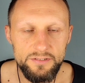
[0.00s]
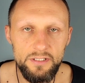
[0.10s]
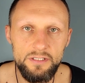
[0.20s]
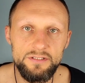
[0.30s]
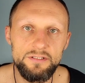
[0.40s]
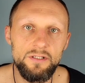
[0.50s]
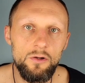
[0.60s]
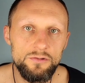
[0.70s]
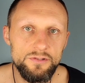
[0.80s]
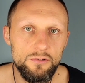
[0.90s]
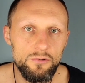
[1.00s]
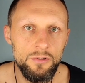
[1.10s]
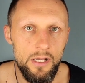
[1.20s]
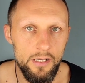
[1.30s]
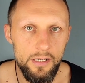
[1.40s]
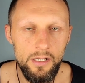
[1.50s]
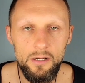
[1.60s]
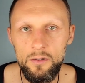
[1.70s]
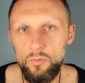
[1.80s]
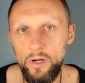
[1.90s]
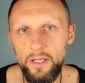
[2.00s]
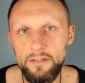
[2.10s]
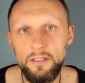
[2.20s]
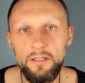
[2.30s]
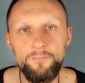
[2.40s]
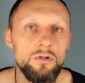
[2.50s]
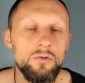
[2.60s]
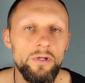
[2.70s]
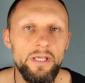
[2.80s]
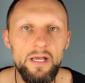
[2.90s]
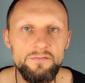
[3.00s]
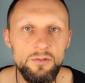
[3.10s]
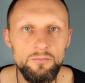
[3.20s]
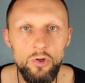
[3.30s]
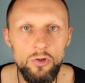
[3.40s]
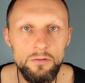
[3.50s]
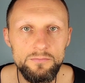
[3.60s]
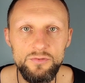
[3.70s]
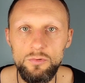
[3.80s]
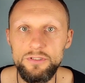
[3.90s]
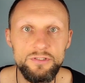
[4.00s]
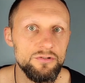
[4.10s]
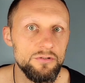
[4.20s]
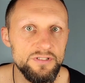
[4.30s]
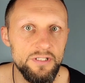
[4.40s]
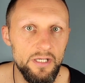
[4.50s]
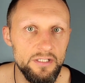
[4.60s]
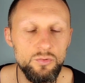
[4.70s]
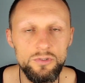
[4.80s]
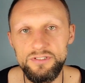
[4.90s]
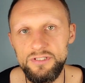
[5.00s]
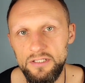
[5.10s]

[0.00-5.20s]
is also when we have some norms, what is success, what is not